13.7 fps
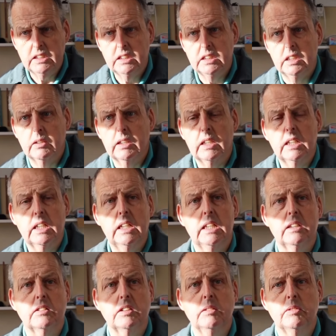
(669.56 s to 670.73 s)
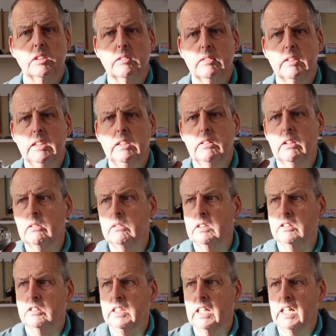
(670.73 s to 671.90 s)
you know, it seems that you've got all
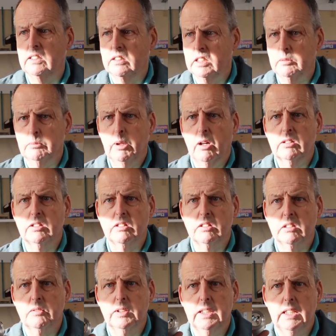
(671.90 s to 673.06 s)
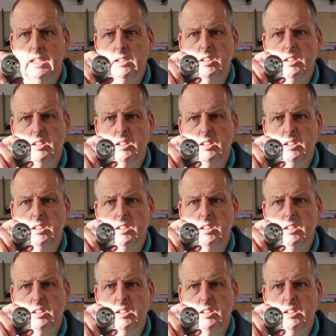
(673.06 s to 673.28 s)
these dies in your boxes over there.